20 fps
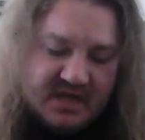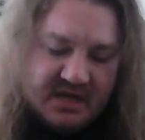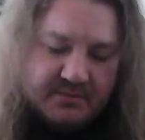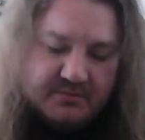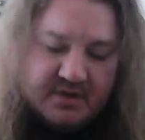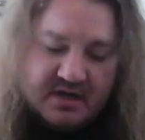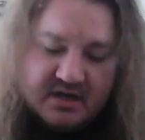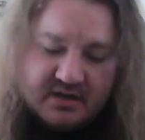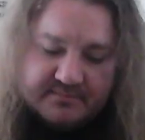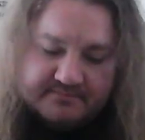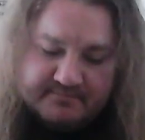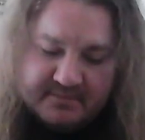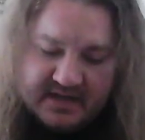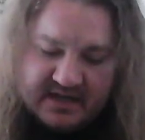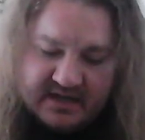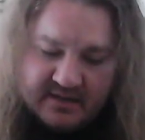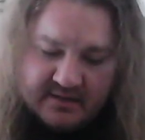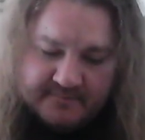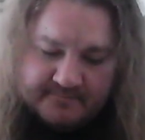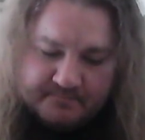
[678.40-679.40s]
But
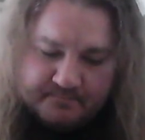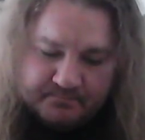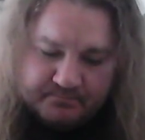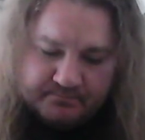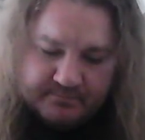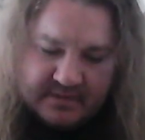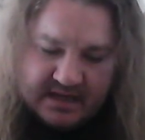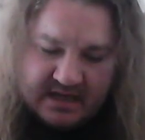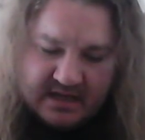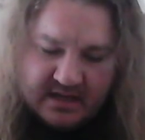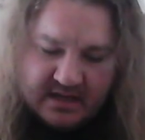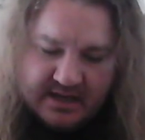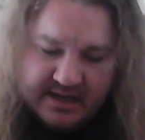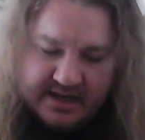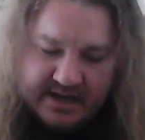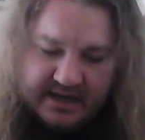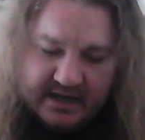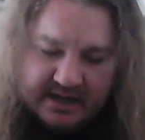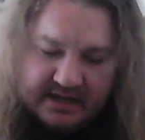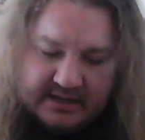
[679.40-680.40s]

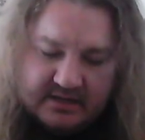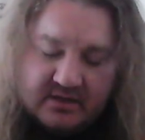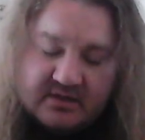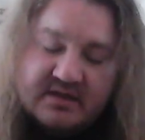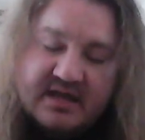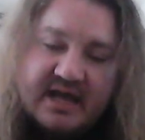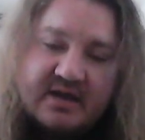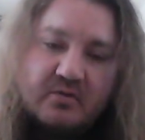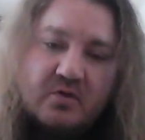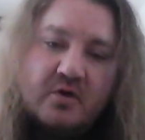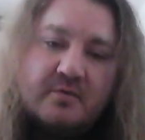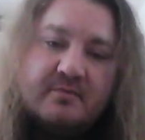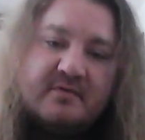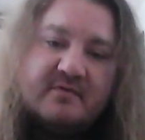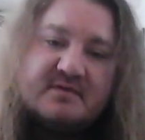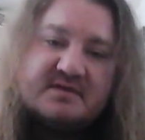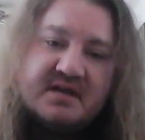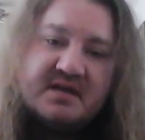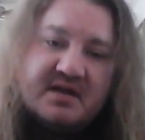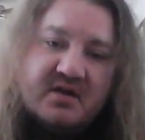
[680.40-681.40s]
looked like Roman
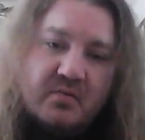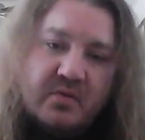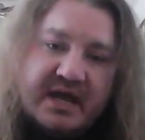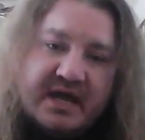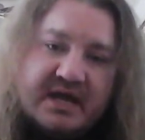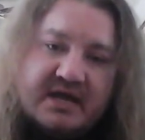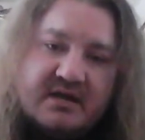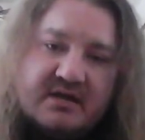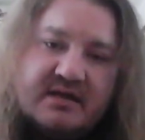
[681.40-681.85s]
was going to win,